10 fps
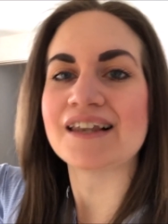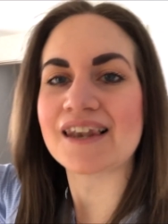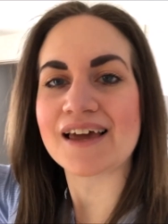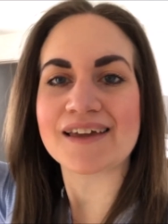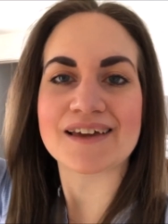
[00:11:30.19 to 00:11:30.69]

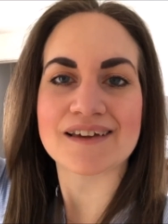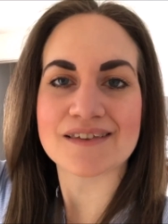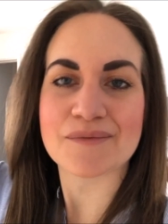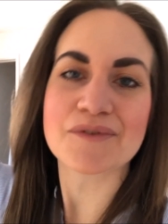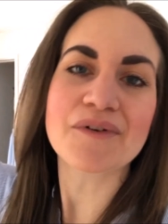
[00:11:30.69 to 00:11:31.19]
Like,
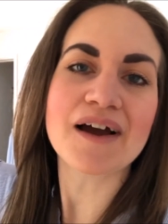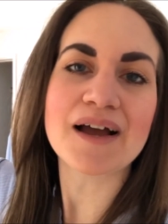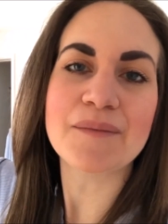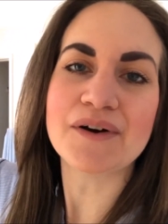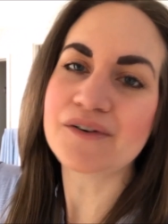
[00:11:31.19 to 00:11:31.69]

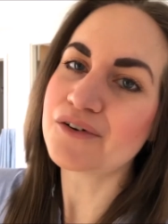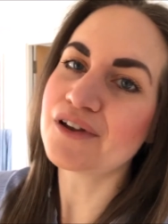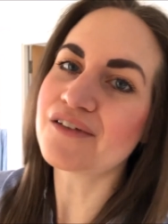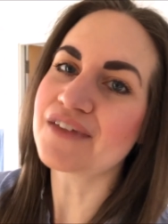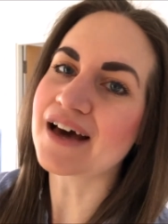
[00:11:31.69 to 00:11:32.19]
subscribe,
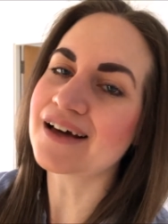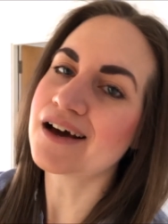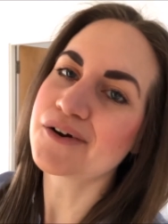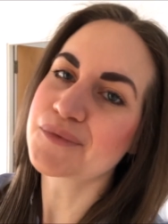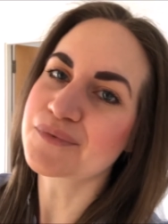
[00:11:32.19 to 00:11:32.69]
all of that.
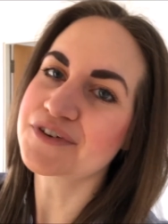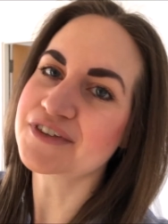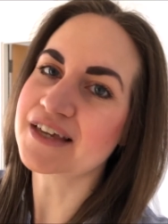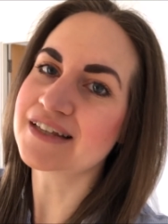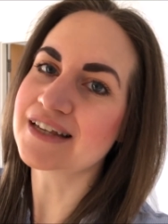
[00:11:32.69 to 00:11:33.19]
I would
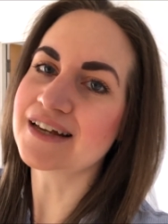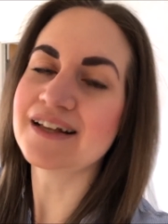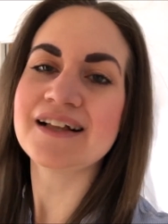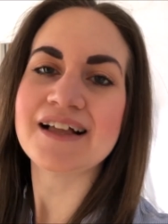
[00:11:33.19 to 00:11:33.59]
appreciate it.